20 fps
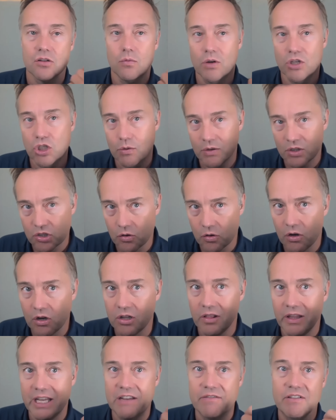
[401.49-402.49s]
So once you
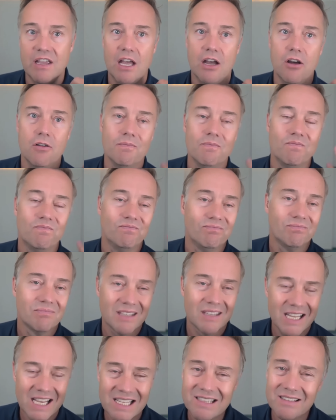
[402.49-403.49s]
install Klaviyo,
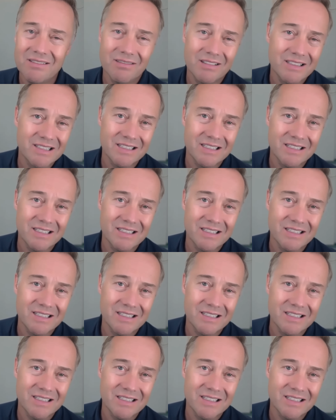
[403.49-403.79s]
it's a,